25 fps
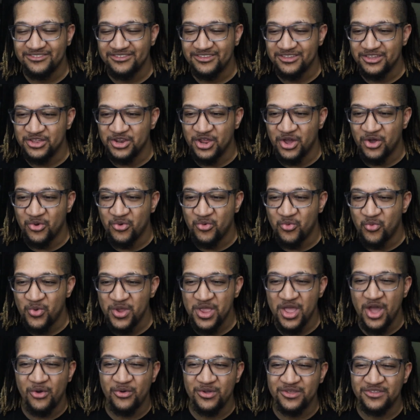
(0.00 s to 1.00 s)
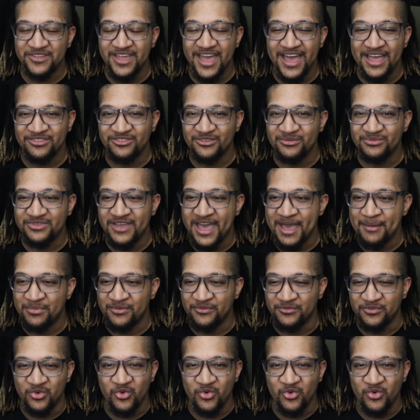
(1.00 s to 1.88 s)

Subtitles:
you know, we always got some type of